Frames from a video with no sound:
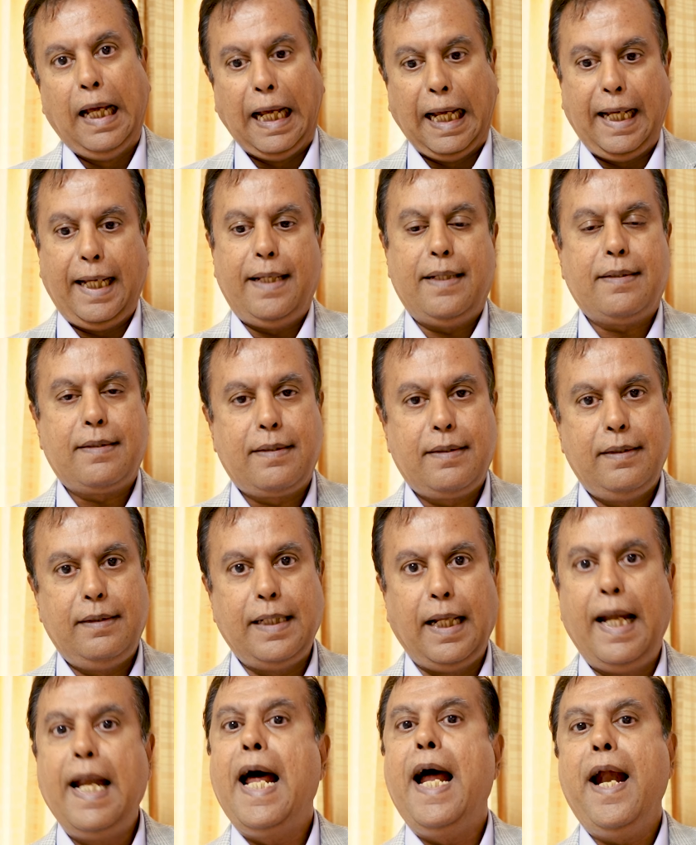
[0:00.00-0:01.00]
As
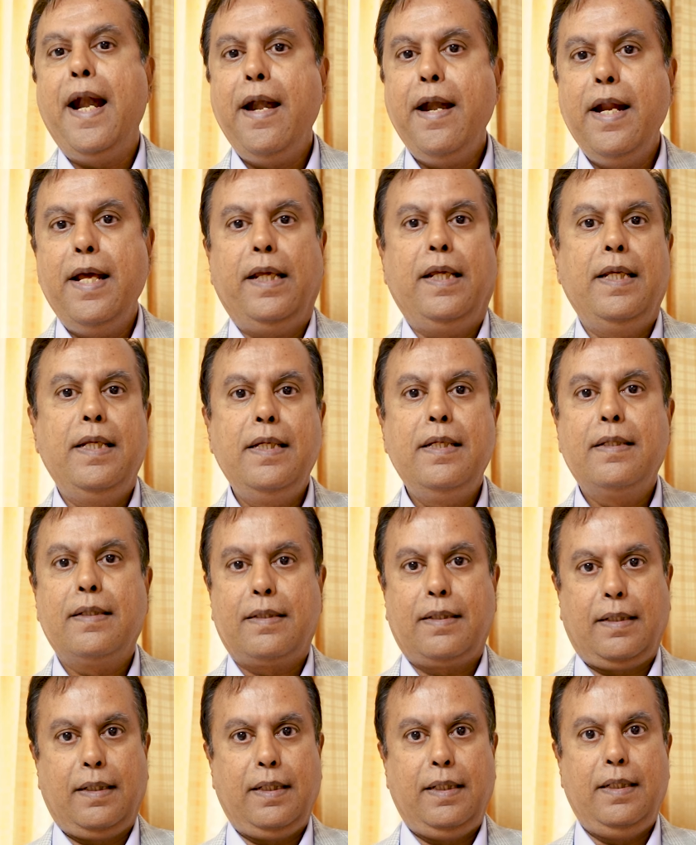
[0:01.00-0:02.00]
the land
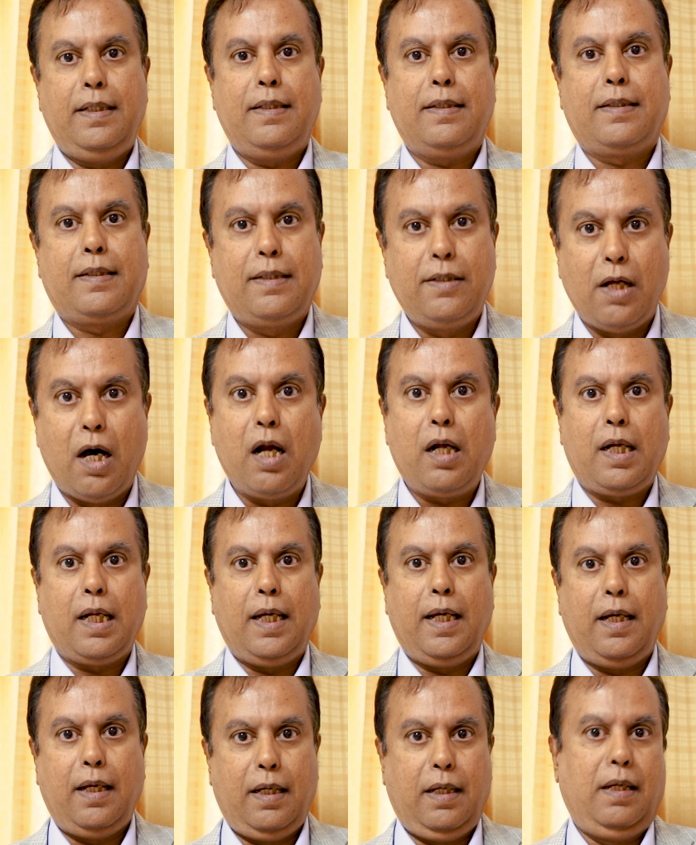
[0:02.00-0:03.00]
is
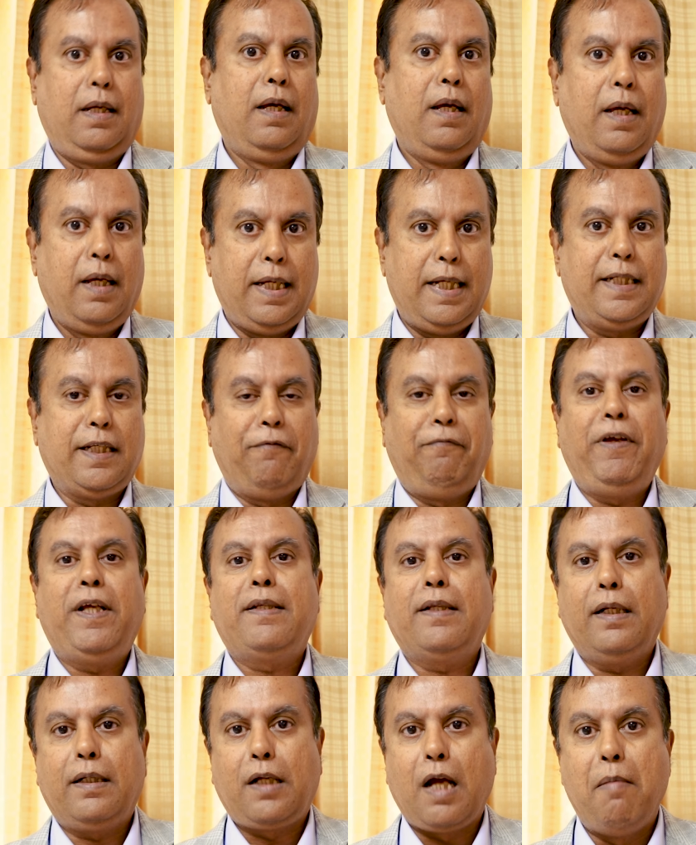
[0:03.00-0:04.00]
a
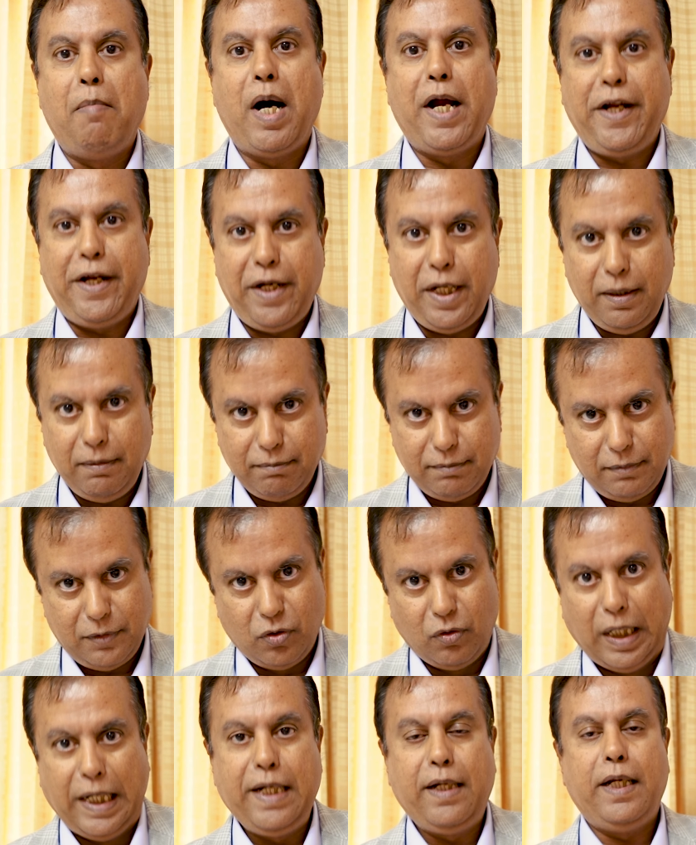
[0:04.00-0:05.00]
fixed commodity,
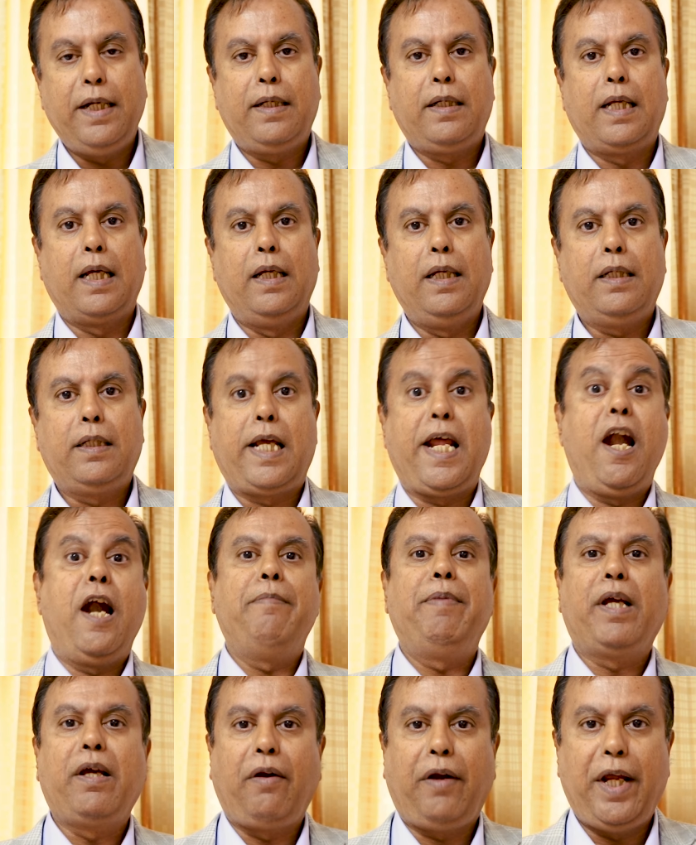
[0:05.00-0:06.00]
right? It
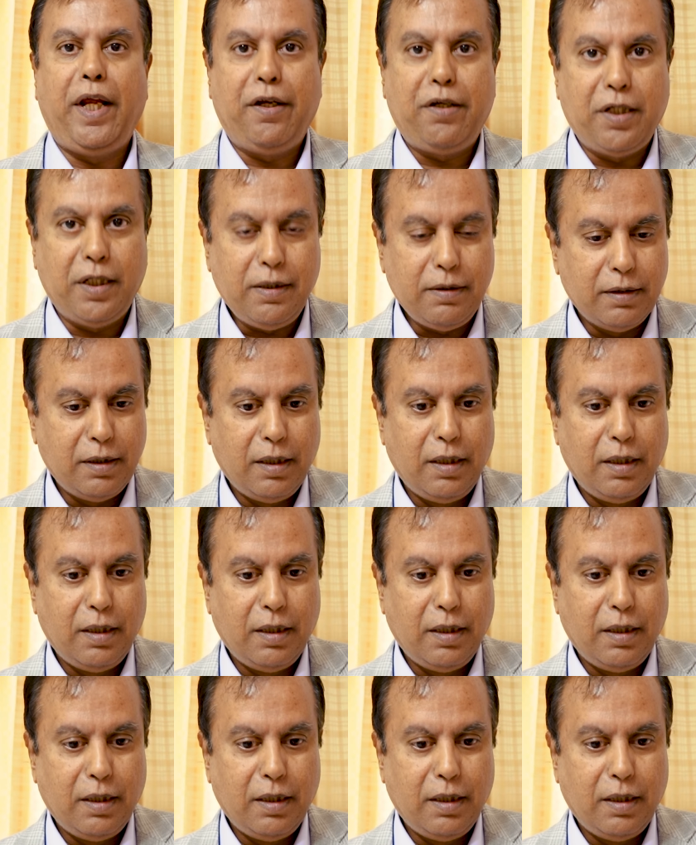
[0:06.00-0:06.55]
cannot be created.